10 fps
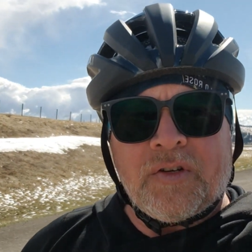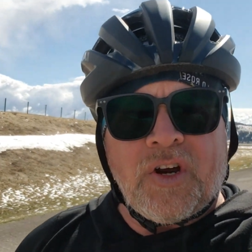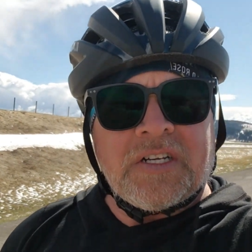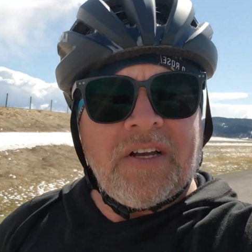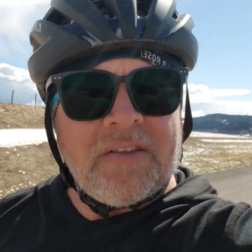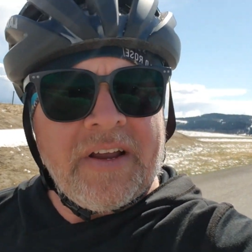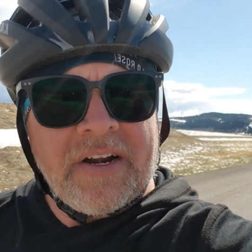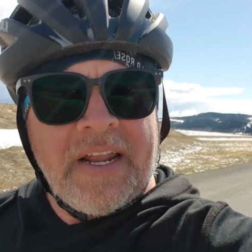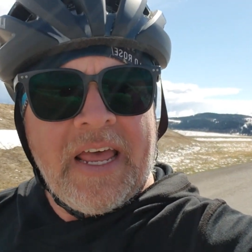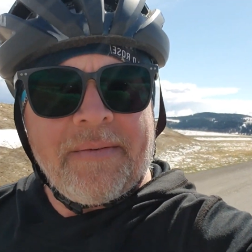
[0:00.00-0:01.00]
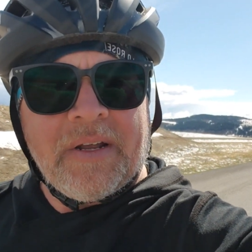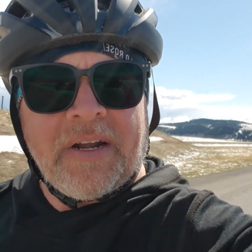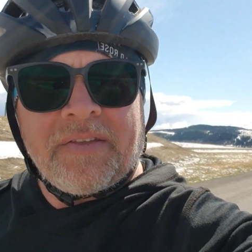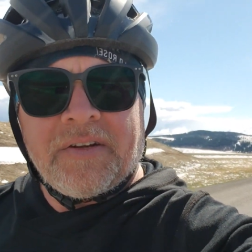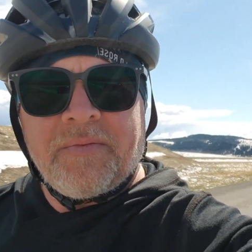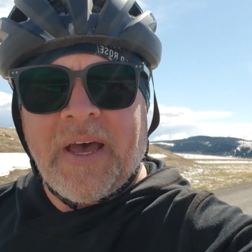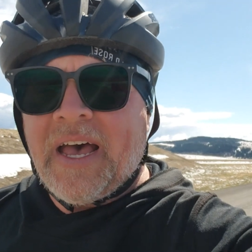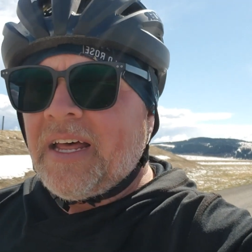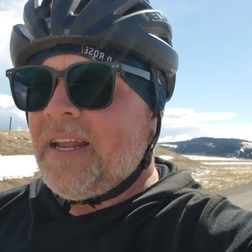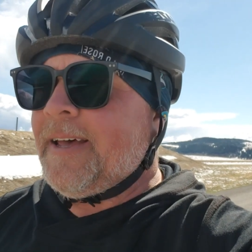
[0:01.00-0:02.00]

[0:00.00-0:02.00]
trucks out there today, but nothing too bad.